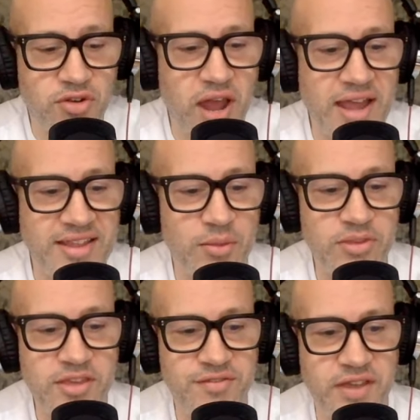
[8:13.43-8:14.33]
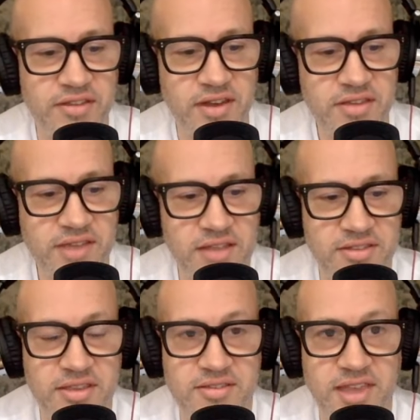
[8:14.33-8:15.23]
grind out these victories
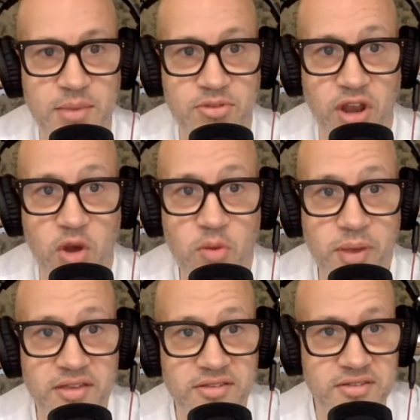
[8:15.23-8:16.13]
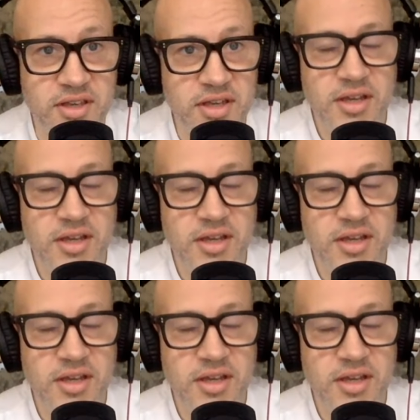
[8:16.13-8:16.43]
against these teams at home, because